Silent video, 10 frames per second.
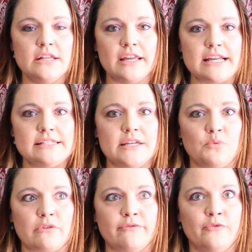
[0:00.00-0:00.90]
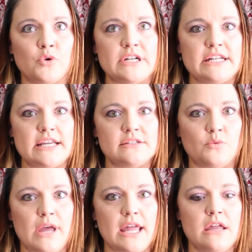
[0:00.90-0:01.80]
Like I said, we're 40 days
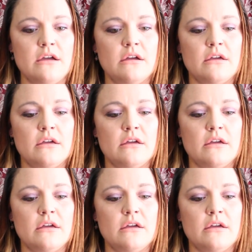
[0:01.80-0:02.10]
away,